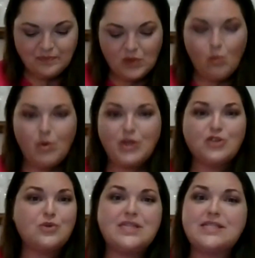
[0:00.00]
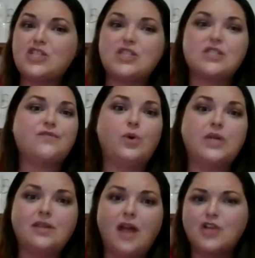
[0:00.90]
When you're doing the dishes, folding
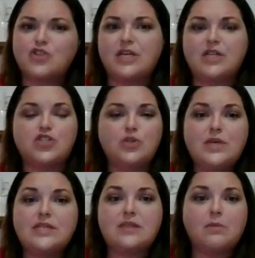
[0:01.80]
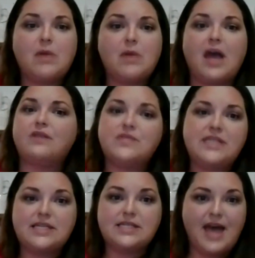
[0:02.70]
laundry, doing some kind of
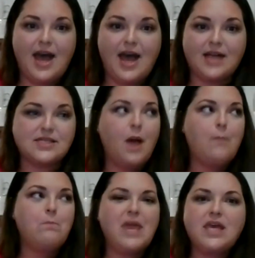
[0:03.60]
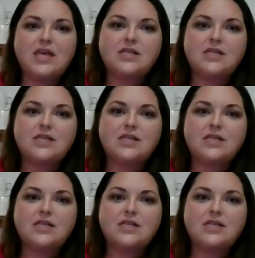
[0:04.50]
tedious task, making